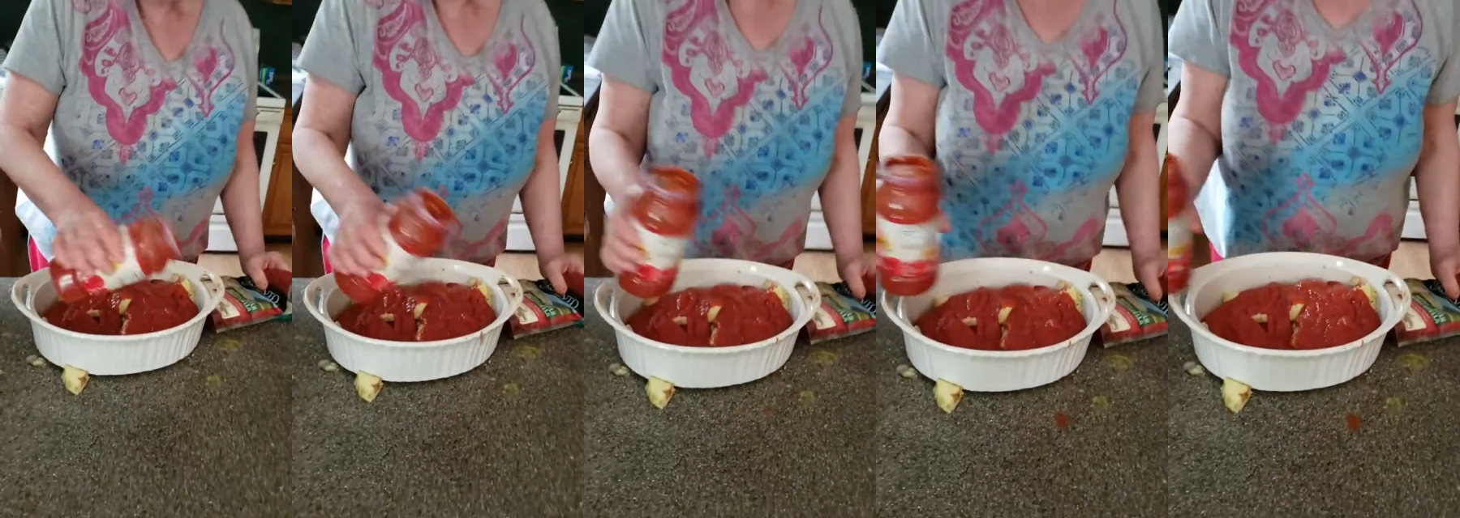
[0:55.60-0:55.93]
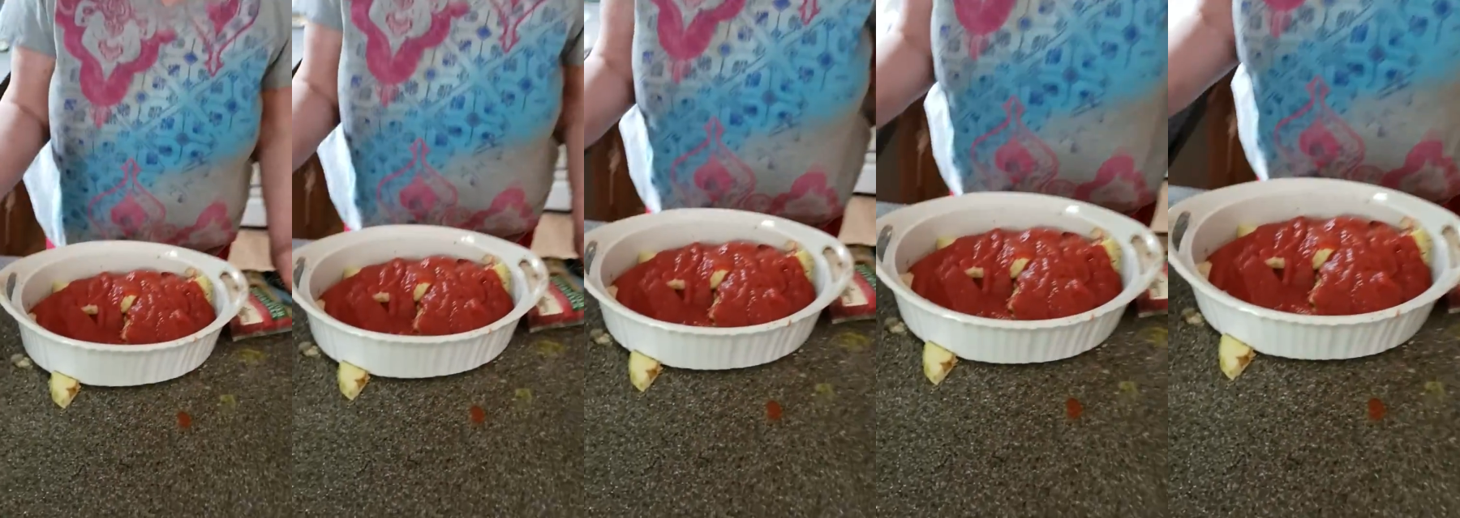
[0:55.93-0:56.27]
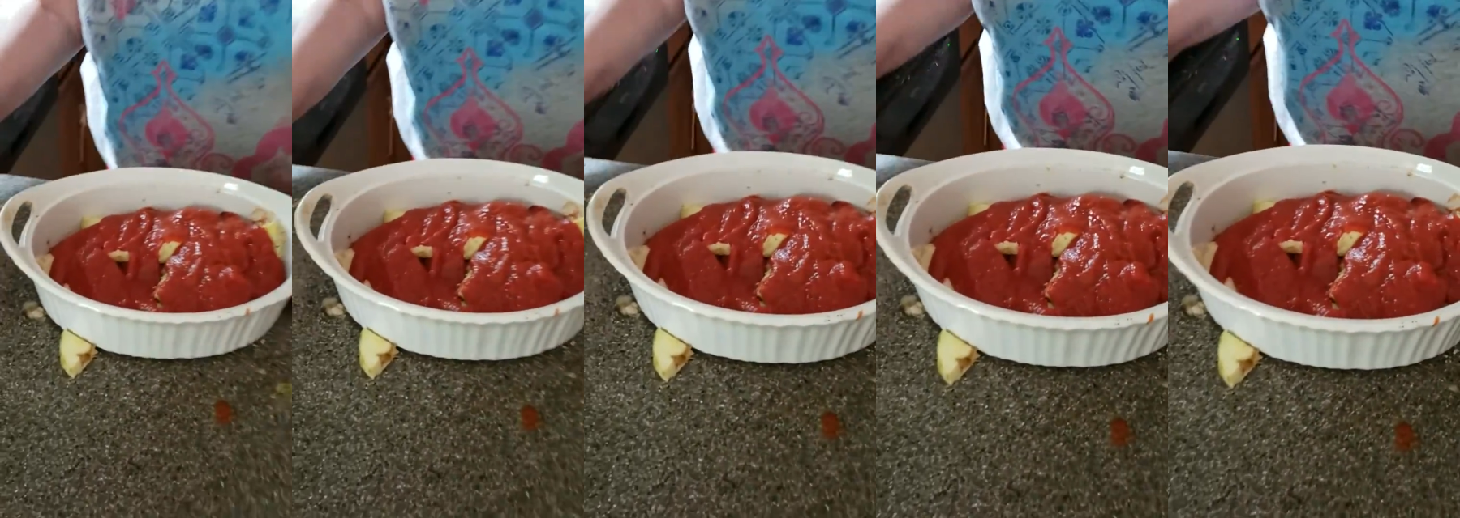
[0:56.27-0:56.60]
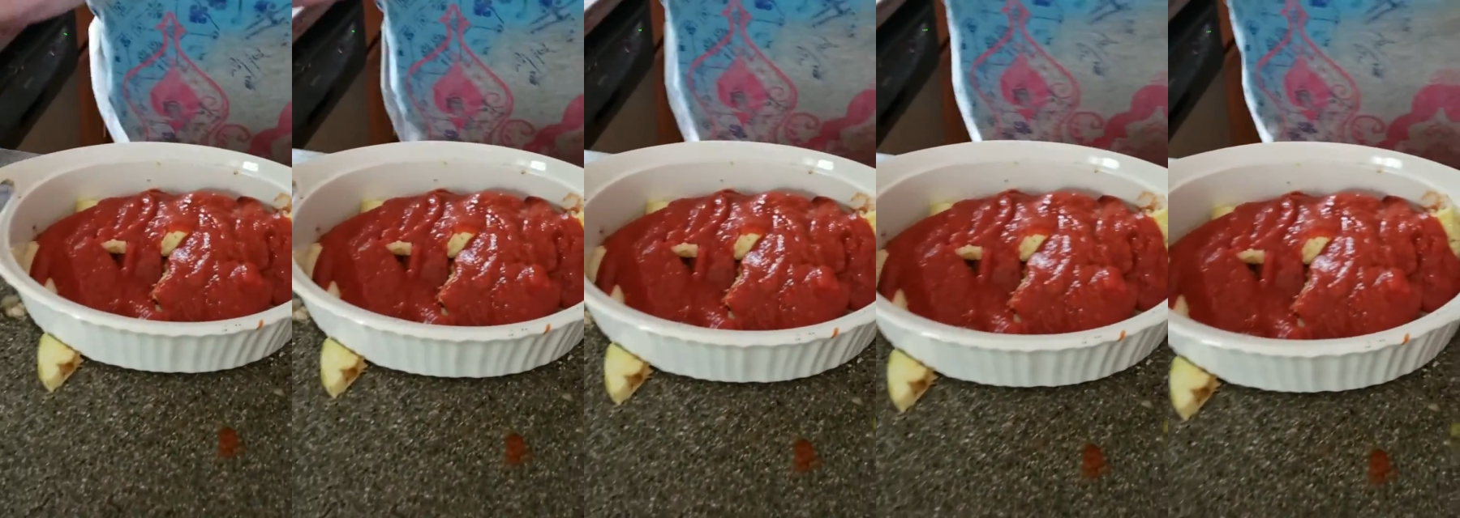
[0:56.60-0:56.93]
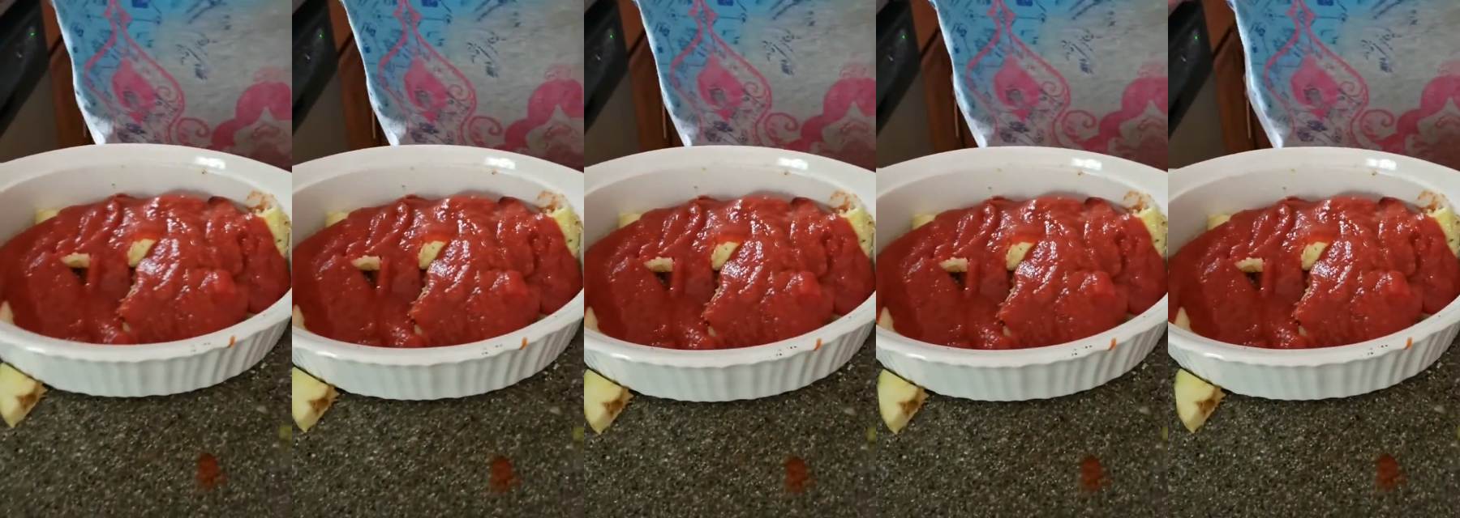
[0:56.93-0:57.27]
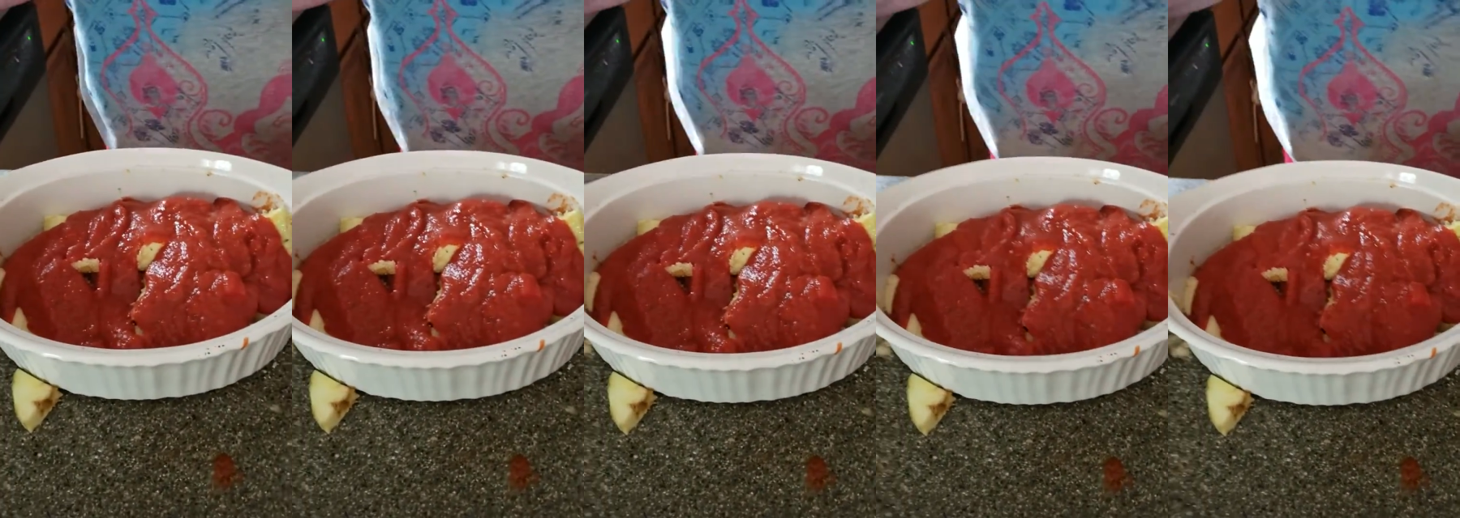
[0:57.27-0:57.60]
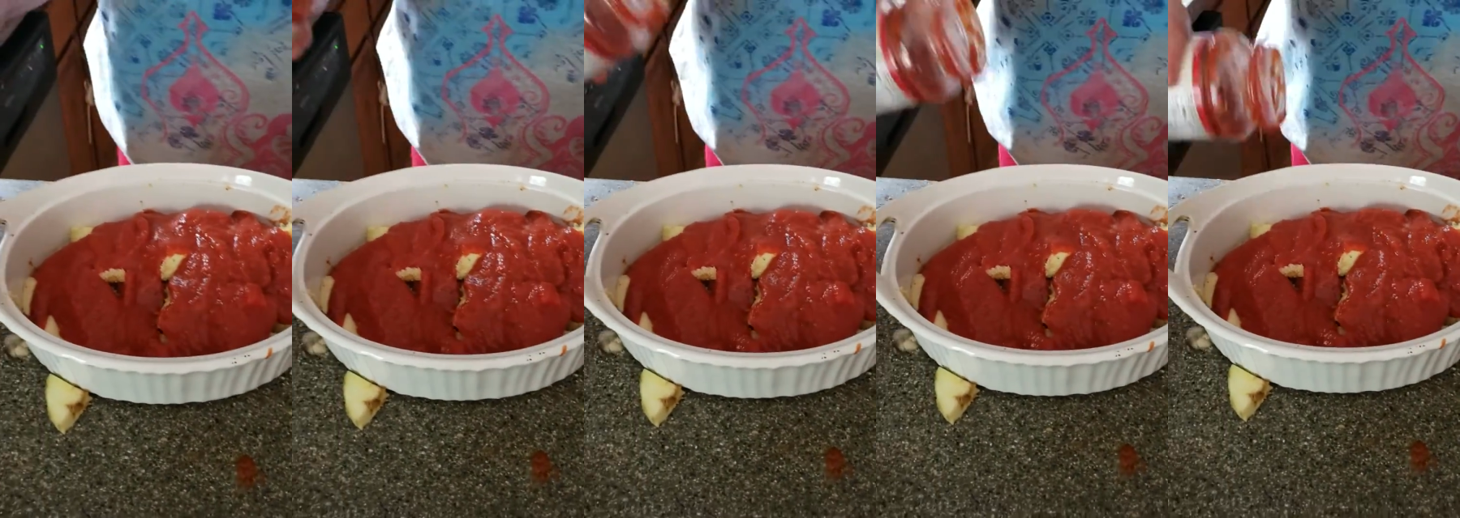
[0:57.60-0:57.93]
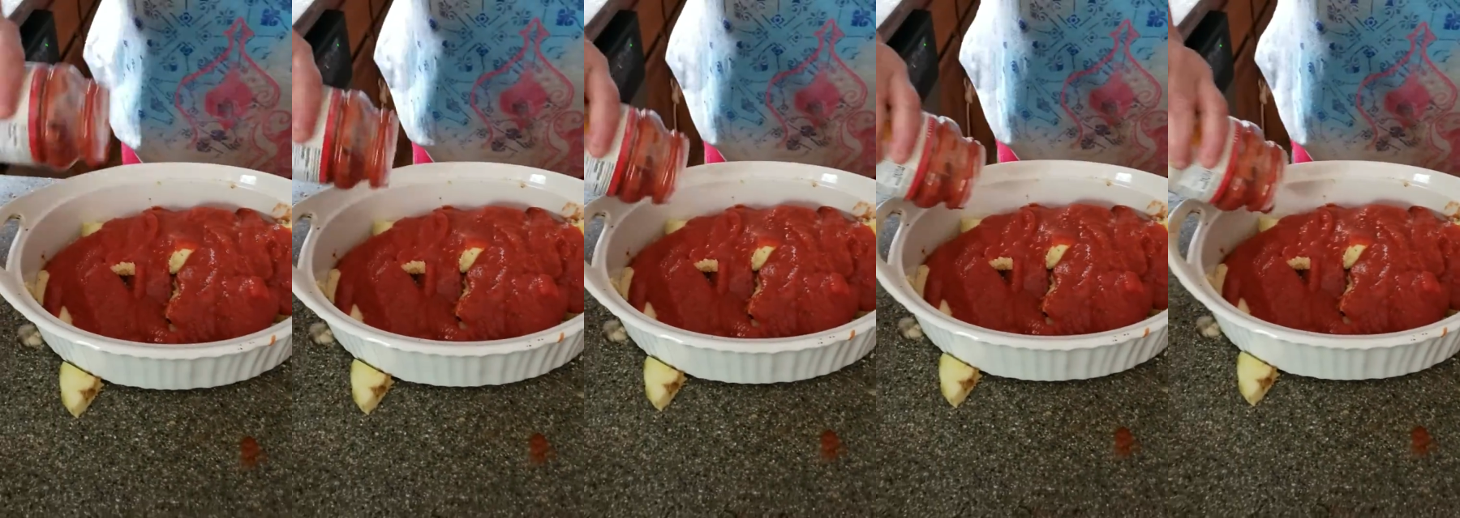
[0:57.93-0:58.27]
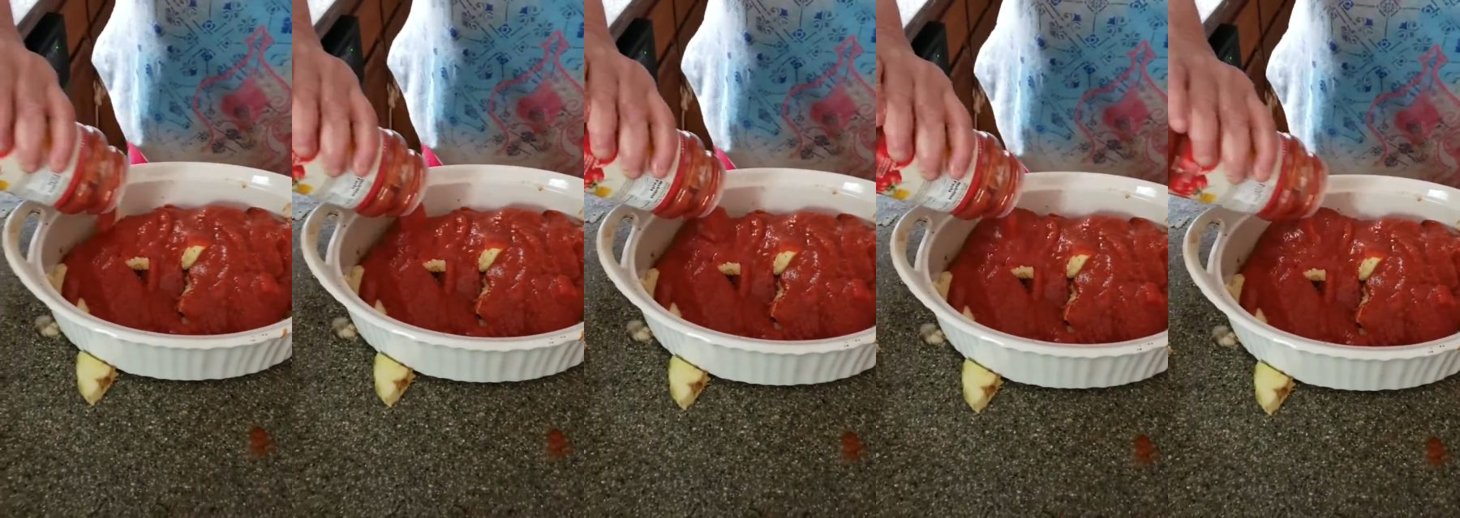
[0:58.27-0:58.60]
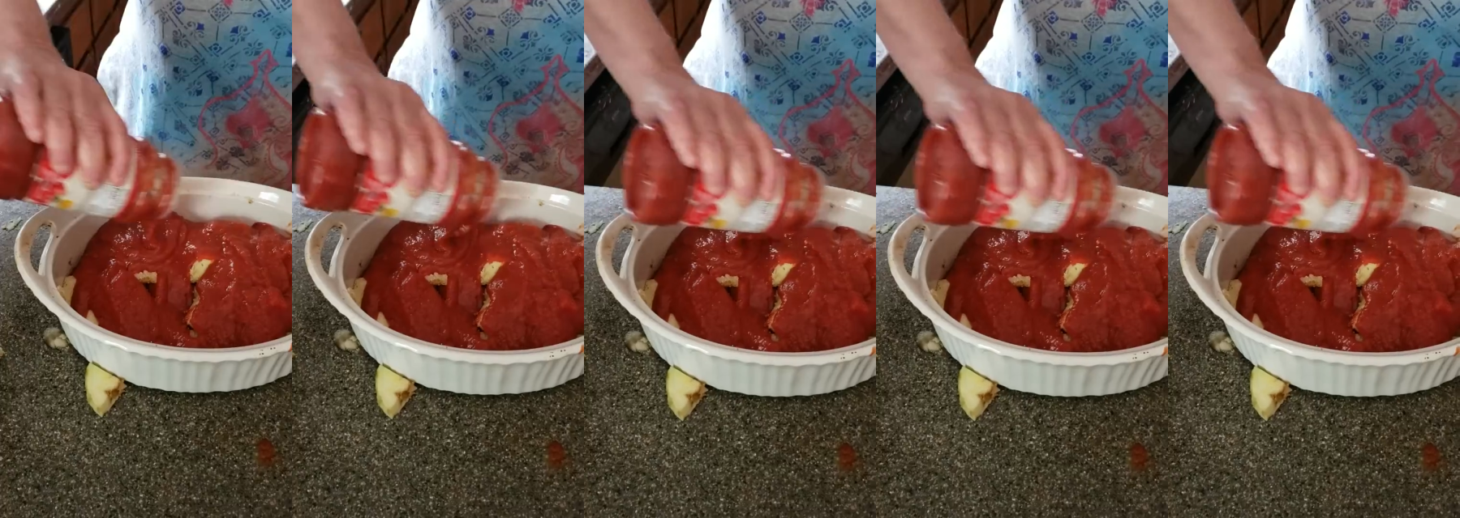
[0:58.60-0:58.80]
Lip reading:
(no speaker visible)